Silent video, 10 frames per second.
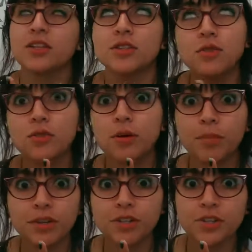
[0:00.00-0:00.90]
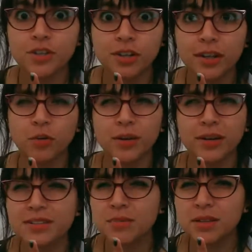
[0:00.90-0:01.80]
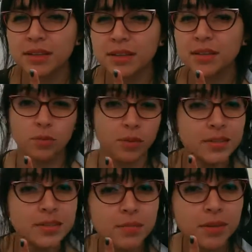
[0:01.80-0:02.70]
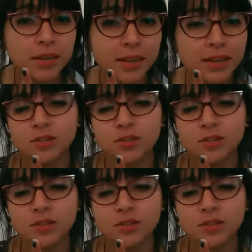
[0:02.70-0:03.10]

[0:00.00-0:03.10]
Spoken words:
Two, I'm pretty sure you're like, what is MLA? What is APA?